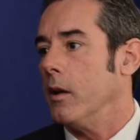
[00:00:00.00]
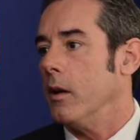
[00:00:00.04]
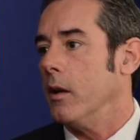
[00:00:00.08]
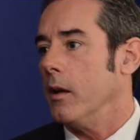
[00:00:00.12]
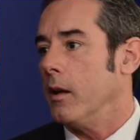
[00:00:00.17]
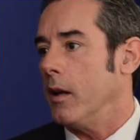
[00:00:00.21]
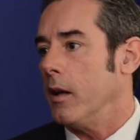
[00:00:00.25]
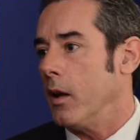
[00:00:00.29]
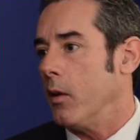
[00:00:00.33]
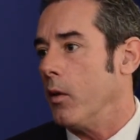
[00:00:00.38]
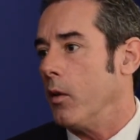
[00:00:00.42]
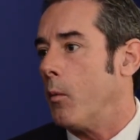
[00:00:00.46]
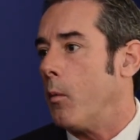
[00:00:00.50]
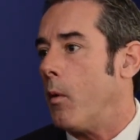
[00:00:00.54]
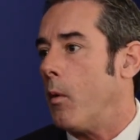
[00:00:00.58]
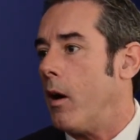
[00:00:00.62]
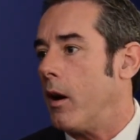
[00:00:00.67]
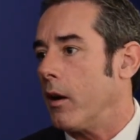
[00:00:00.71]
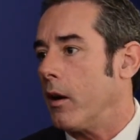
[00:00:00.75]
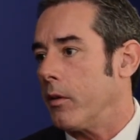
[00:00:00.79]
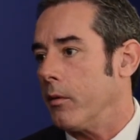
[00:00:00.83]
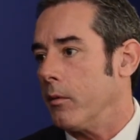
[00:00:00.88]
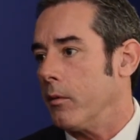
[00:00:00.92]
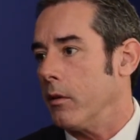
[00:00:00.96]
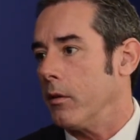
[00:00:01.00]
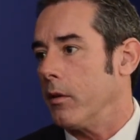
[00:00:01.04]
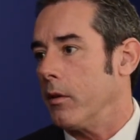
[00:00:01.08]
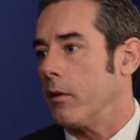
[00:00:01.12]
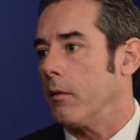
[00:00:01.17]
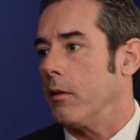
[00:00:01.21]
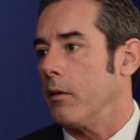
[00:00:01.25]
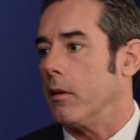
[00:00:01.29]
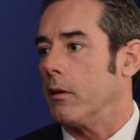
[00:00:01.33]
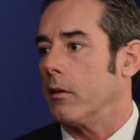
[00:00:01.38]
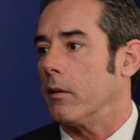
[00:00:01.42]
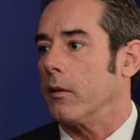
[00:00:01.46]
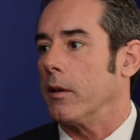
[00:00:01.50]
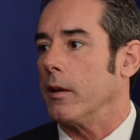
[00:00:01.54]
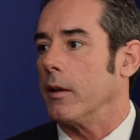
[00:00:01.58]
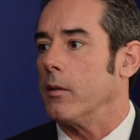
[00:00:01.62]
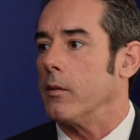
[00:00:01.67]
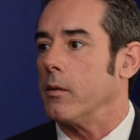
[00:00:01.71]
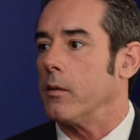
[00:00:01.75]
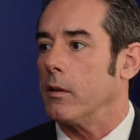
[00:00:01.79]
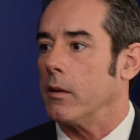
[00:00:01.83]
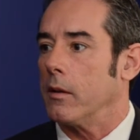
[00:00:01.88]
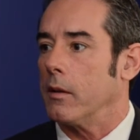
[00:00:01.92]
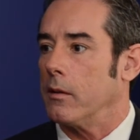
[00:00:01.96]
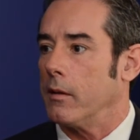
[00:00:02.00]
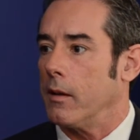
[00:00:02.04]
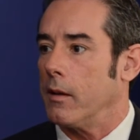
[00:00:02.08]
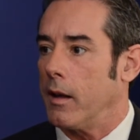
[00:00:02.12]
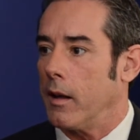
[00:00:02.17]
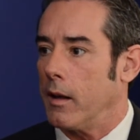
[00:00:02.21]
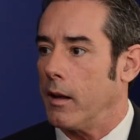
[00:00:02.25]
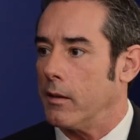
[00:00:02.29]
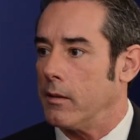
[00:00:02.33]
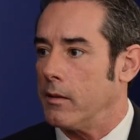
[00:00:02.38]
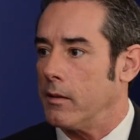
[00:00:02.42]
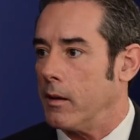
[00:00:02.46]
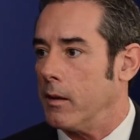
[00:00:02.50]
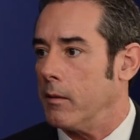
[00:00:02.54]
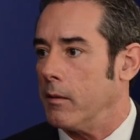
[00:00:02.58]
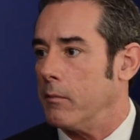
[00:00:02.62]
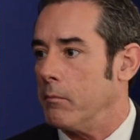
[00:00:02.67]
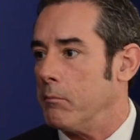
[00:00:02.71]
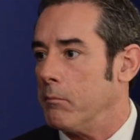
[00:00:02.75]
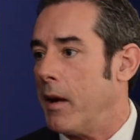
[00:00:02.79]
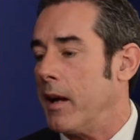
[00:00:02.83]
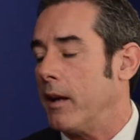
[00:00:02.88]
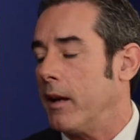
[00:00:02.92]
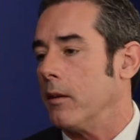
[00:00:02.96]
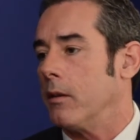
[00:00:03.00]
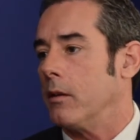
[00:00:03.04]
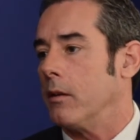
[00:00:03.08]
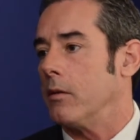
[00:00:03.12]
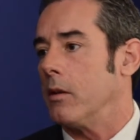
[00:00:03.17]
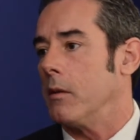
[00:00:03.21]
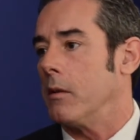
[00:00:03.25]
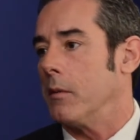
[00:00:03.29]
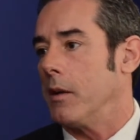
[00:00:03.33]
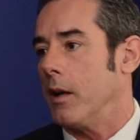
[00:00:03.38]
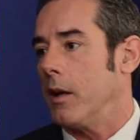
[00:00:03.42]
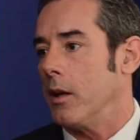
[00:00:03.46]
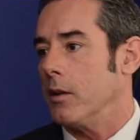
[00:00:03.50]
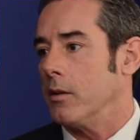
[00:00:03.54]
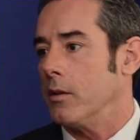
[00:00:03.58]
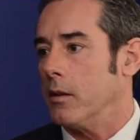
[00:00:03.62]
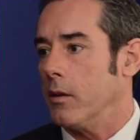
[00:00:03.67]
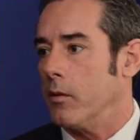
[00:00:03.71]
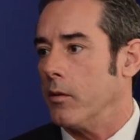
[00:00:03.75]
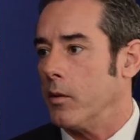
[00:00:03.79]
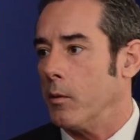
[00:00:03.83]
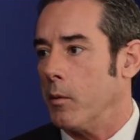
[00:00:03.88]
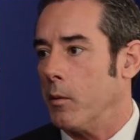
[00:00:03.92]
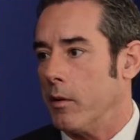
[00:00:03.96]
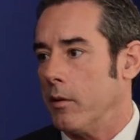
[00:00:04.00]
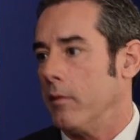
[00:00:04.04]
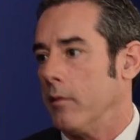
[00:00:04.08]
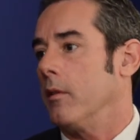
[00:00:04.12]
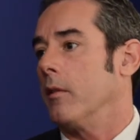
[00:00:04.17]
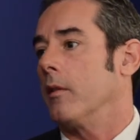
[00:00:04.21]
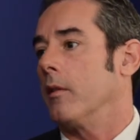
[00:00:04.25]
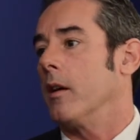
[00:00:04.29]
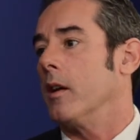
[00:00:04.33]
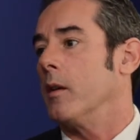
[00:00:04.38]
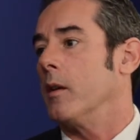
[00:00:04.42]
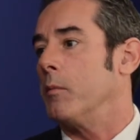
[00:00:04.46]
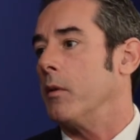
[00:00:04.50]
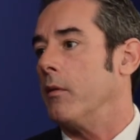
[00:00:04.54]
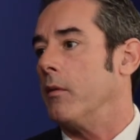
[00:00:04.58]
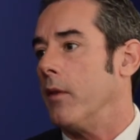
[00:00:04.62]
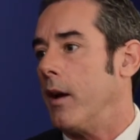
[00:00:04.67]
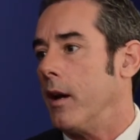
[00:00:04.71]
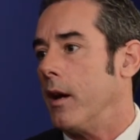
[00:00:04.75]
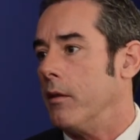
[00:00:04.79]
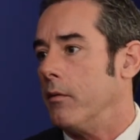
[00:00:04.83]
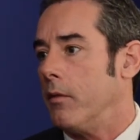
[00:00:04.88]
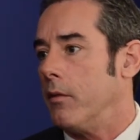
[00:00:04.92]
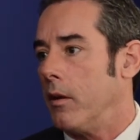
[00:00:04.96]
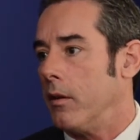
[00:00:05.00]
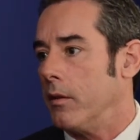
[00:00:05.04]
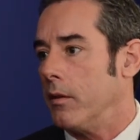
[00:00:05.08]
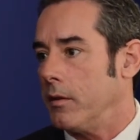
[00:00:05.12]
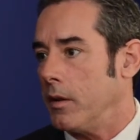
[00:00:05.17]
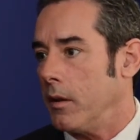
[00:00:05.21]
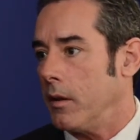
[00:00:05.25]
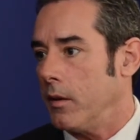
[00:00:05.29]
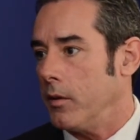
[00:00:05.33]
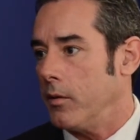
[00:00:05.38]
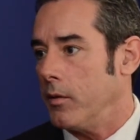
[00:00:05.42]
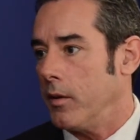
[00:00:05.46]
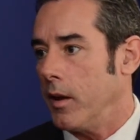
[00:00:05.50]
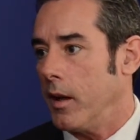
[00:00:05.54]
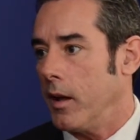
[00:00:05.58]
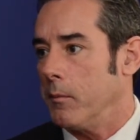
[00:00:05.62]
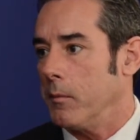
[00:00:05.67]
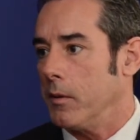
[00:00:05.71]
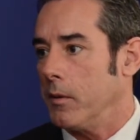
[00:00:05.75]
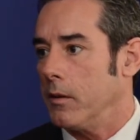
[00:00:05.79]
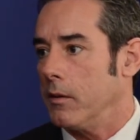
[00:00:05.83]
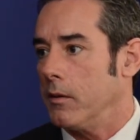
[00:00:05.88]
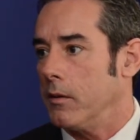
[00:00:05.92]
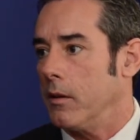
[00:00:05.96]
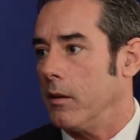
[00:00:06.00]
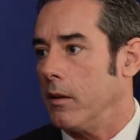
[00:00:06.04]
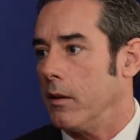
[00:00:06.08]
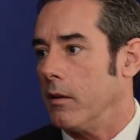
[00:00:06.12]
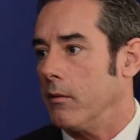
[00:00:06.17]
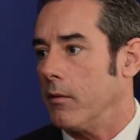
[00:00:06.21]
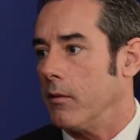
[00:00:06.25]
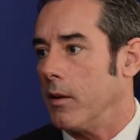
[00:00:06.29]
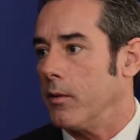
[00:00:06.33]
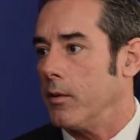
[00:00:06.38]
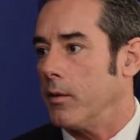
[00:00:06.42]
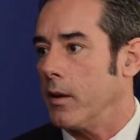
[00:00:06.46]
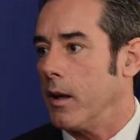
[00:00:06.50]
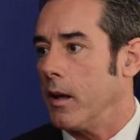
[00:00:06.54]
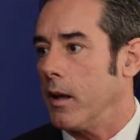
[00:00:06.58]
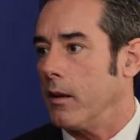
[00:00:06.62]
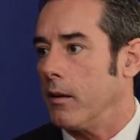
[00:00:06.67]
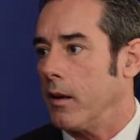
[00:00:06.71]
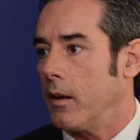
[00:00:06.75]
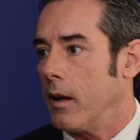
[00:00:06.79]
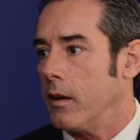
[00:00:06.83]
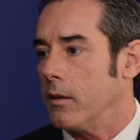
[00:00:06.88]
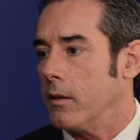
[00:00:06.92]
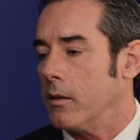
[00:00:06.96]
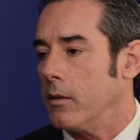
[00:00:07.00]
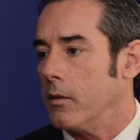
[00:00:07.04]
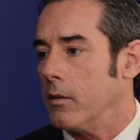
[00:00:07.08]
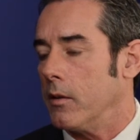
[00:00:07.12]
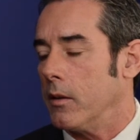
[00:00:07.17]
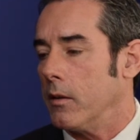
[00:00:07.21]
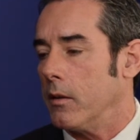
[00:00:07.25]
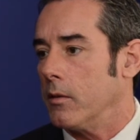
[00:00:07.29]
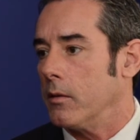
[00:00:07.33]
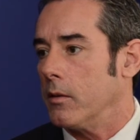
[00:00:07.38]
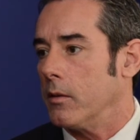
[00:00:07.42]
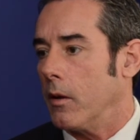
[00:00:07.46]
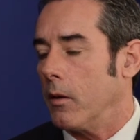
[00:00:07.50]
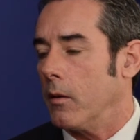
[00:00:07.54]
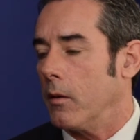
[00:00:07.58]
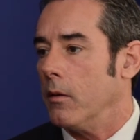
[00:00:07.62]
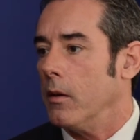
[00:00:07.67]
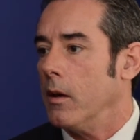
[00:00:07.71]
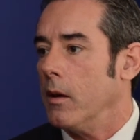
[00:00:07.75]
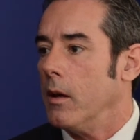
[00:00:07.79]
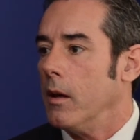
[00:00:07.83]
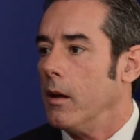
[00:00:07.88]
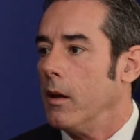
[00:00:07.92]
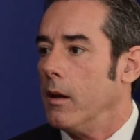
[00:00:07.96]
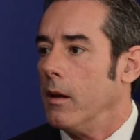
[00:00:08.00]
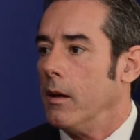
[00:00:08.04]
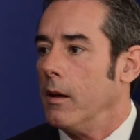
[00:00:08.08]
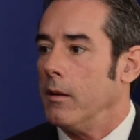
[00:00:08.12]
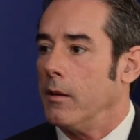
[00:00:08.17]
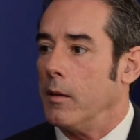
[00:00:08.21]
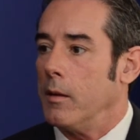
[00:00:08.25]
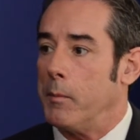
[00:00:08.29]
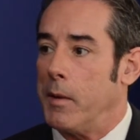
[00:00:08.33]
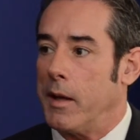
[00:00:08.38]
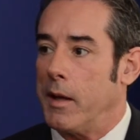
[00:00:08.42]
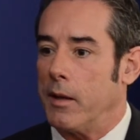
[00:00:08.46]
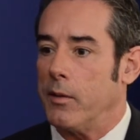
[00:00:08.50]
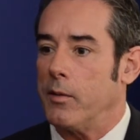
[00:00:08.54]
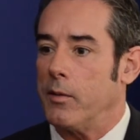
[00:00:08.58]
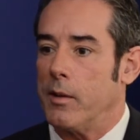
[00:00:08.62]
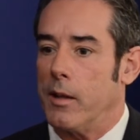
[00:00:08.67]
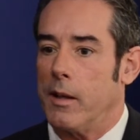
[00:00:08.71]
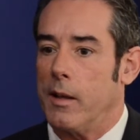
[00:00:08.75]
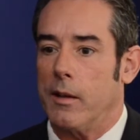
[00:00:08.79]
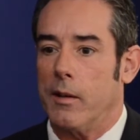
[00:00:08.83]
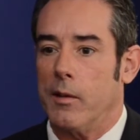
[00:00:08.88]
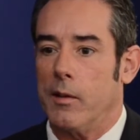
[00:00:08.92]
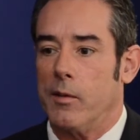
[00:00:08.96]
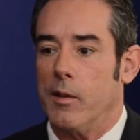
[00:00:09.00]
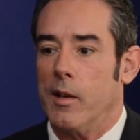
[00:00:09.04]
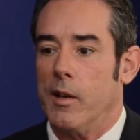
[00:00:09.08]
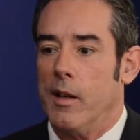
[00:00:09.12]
in the walkthrough of the critical incident, and to make a determination as to whether they're going to provide a voluntary statement to the investigating agencies. So the biggest thing is,